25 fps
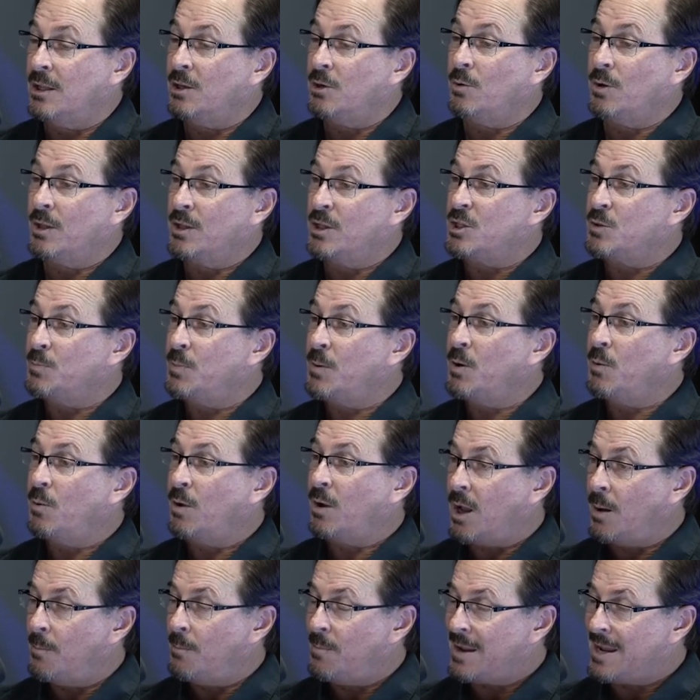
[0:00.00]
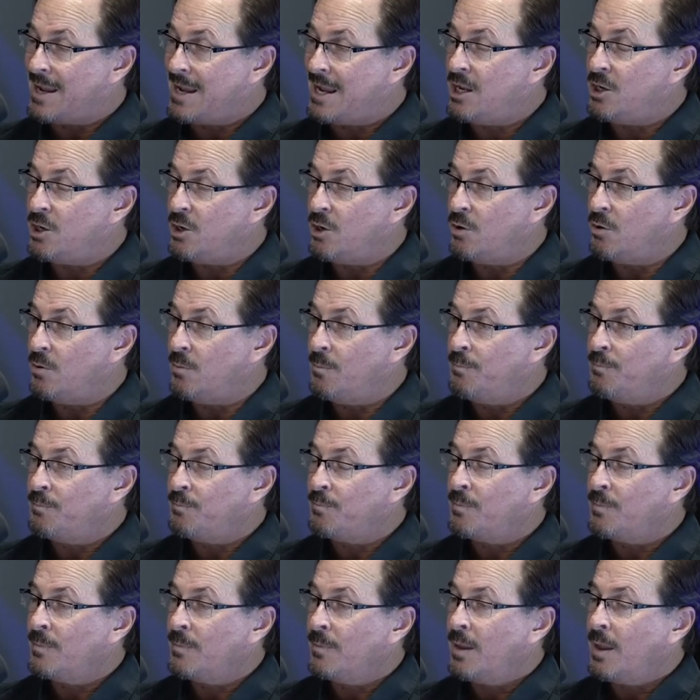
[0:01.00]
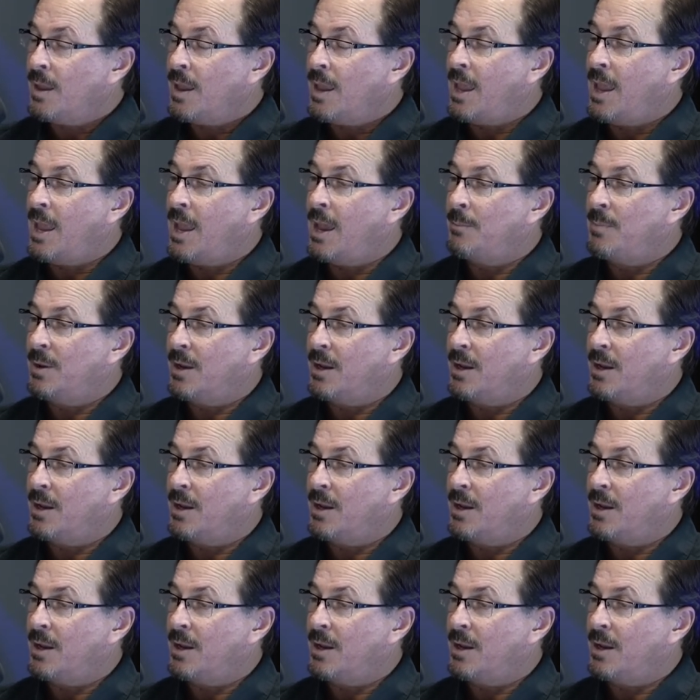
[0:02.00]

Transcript: literally the Spirit will come be in you, and